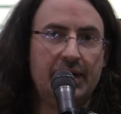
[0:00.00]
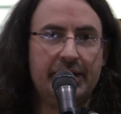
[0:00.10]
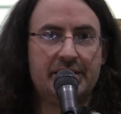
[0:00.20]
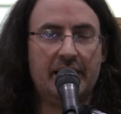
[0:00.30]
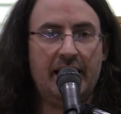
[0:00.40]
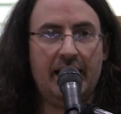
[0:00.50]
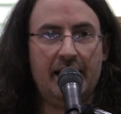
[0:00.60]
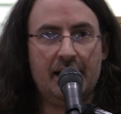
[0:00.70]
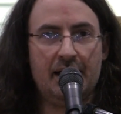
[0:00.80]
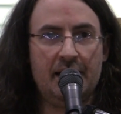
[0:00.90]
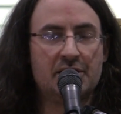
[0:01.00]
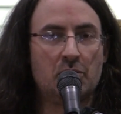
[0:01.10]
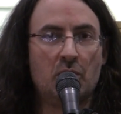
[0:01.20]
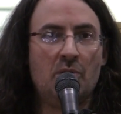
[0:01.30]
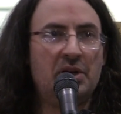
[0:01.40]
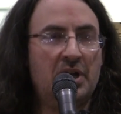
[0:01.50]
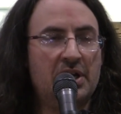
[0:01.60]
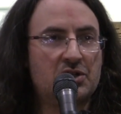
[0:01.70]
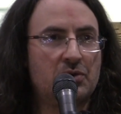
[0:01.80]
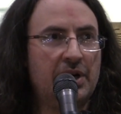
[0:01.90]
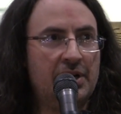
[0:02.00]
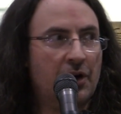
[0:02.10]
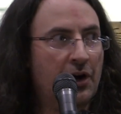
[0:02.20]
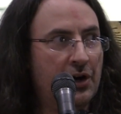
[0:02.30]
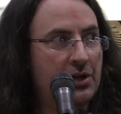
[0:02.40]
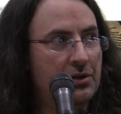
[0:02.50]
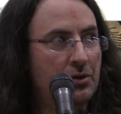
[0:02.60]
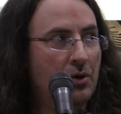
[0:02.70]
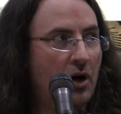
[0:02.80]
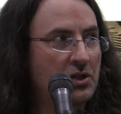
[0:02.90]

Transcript: is a is a Roman history nerd who